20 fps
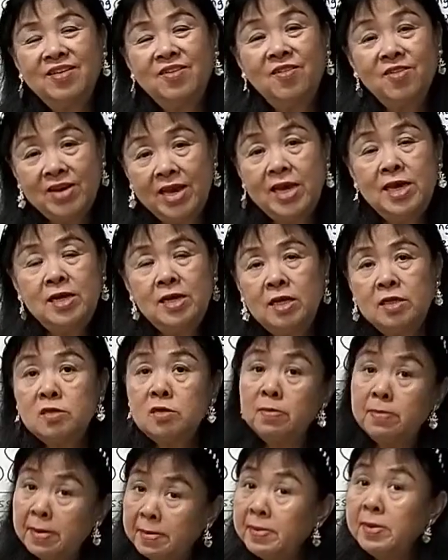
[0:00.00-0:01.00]
Okay,
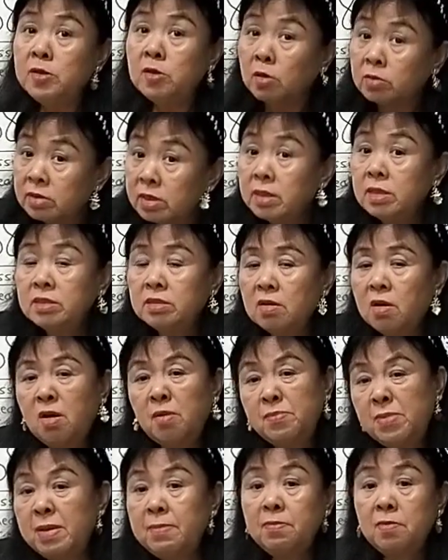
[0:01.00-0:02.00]
so maybe doctors,
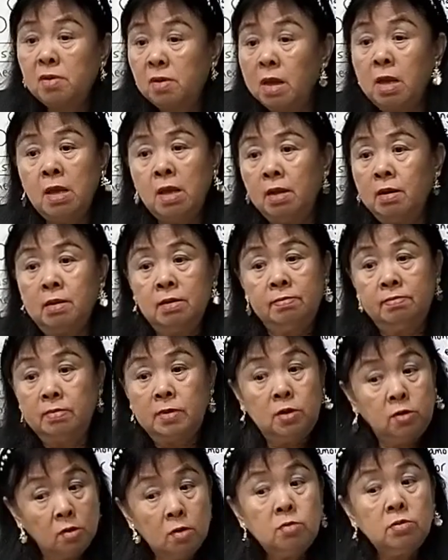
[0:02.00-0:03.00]
or maybe,
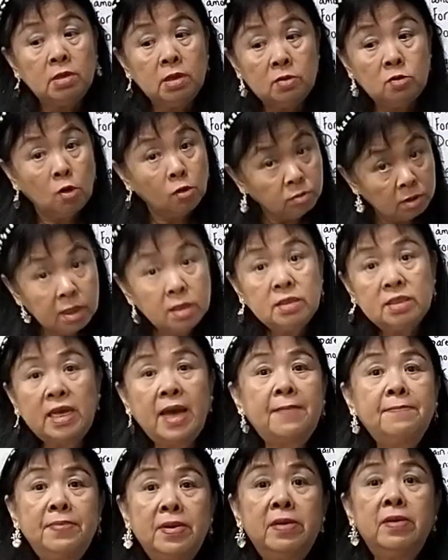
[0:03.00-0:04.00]
you know, doctors
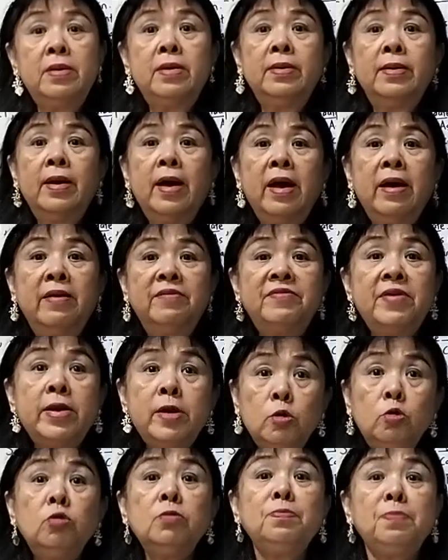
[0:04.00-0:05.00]
can be
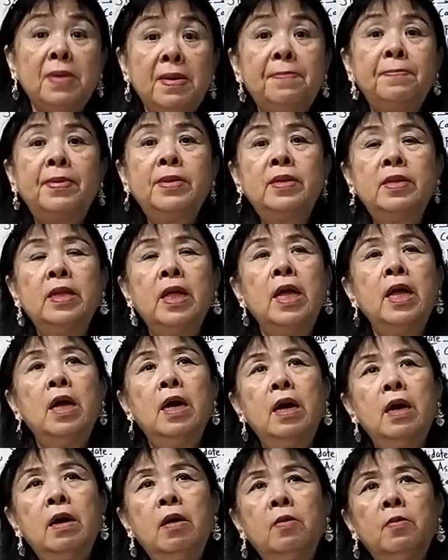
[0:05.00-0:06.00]
very good people,
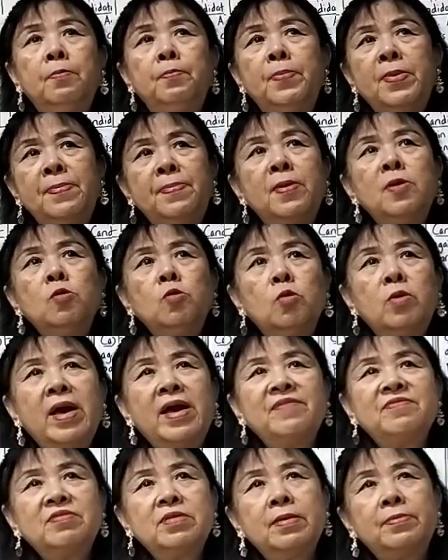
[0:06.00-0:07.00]
people who
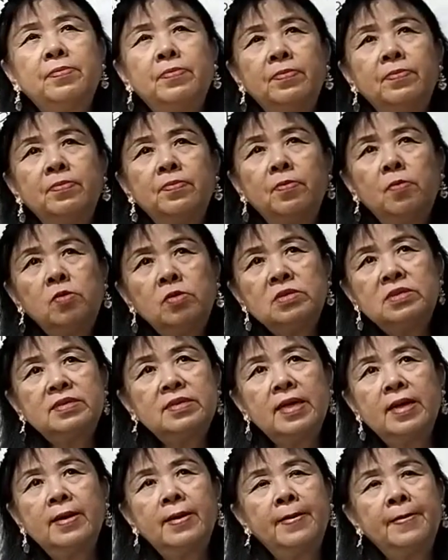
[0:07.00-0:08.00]
have the
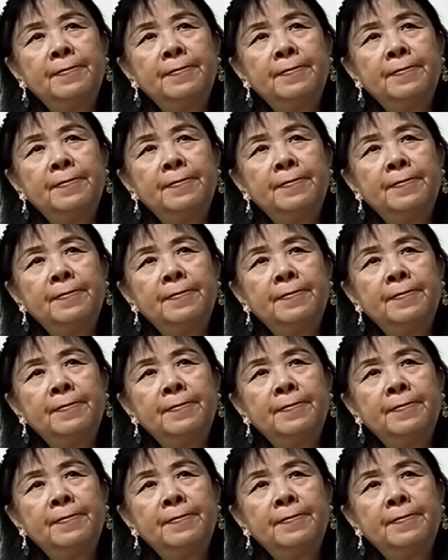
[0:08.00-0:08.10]
most,